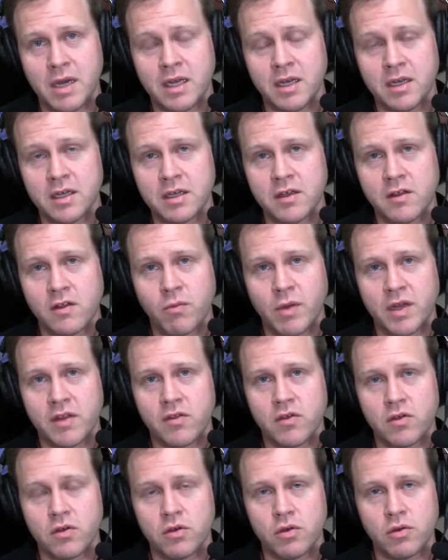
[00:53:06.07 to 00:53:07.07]
is once
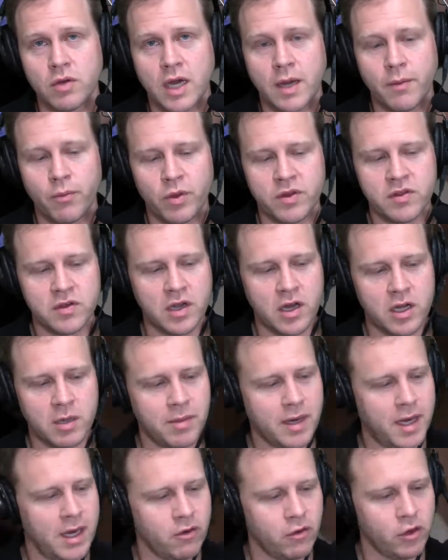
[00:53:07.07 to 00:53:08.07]
you go to
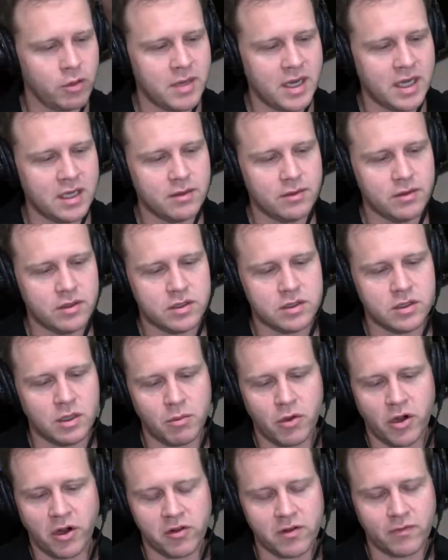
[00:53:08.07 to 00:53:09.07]

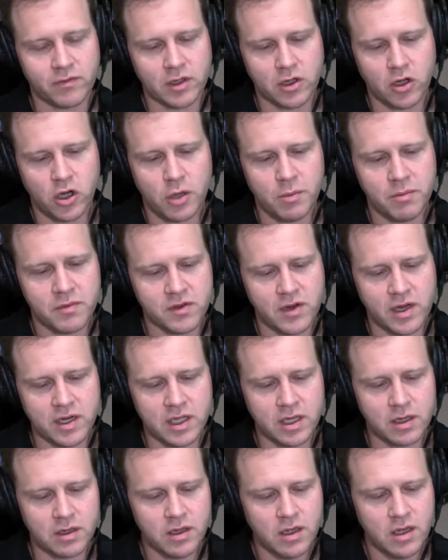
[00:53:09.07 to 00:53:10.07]
powerautomate.microsoft.com, sign
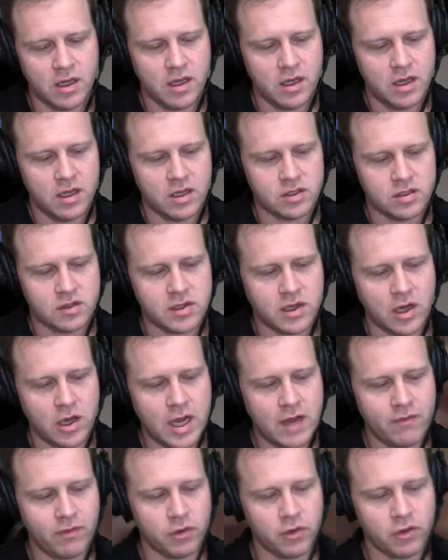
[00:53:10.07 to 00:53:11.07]
in, just go
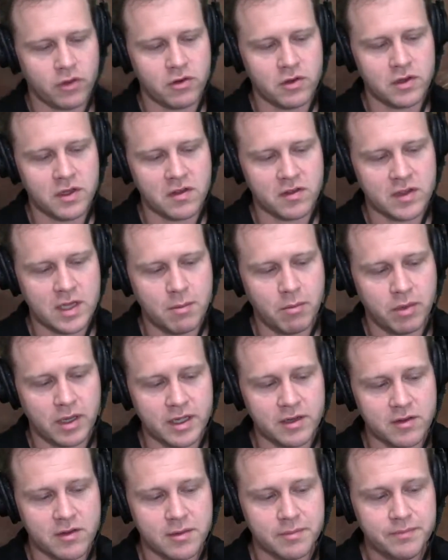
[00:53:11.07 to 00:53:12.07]
have a look through these
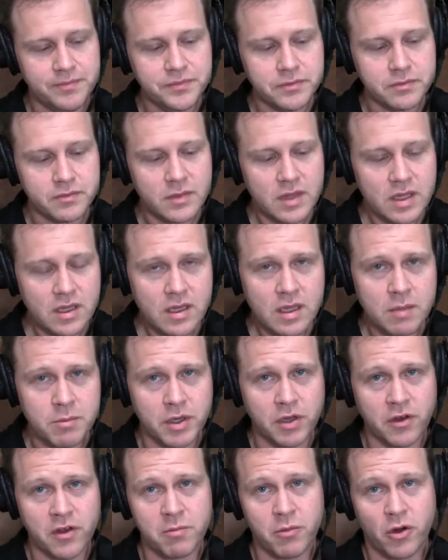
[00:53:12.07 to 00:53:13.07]
templates,
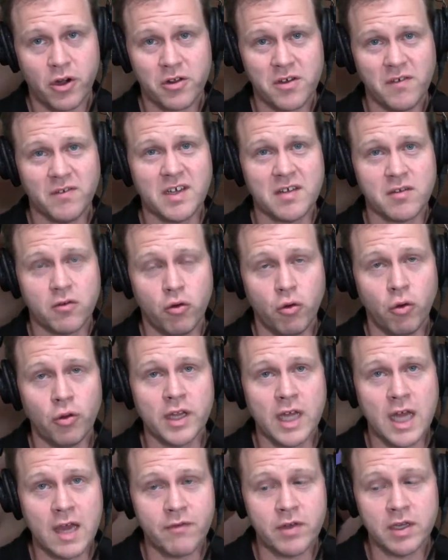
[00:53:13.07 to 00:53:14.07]
because Microsoft does all the
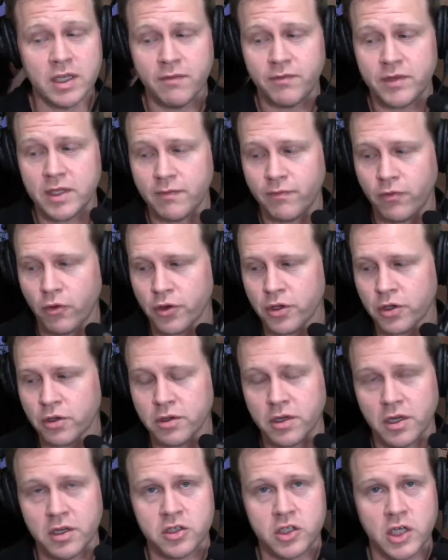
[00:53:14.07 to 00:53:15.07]
heavy lifting for you
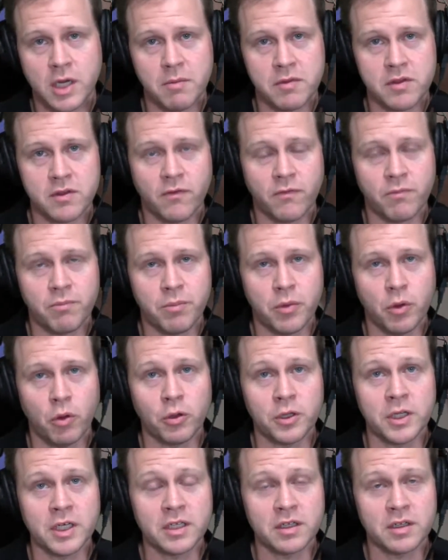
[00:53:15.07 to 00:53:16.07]
in terms of
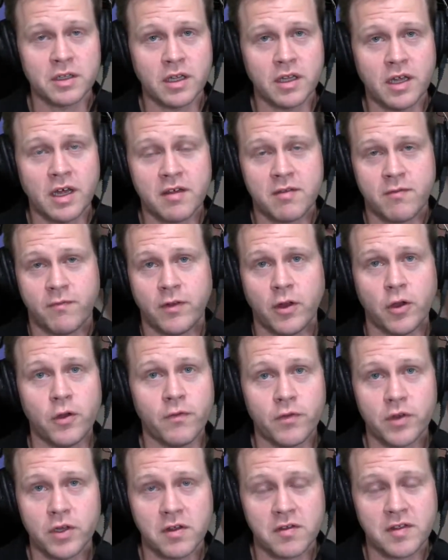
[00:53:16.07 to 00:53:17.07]
building this flow
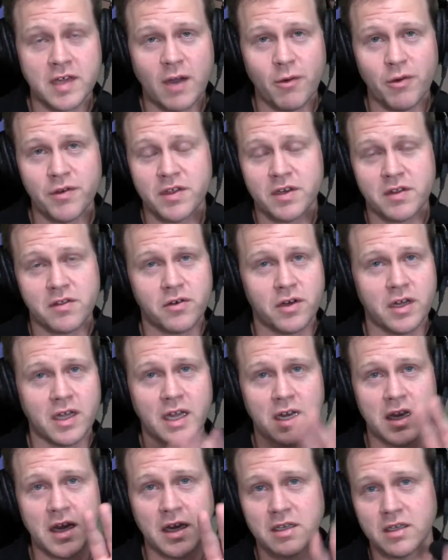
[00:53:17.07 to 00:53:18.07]
for you to start with. You just got to
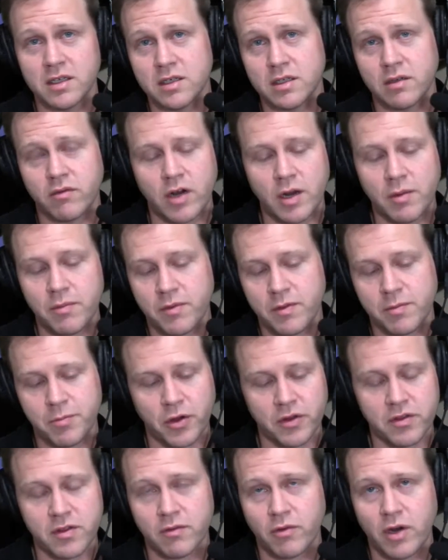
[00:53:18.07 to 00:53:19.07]
connect it to the right
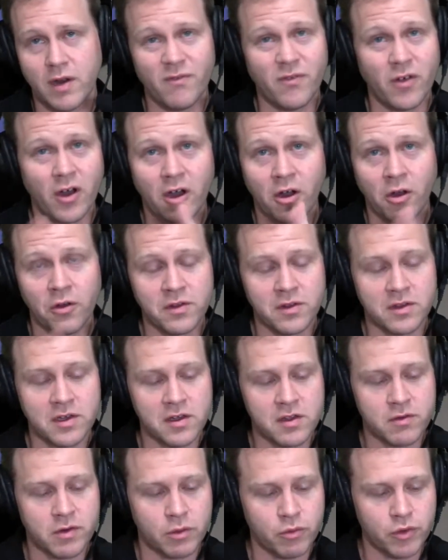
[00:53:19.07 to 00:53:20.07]
spots, the right files and
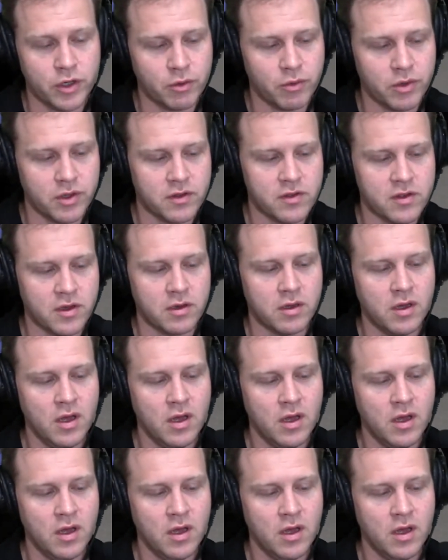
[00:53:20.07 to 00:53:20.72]
things you want to work with. So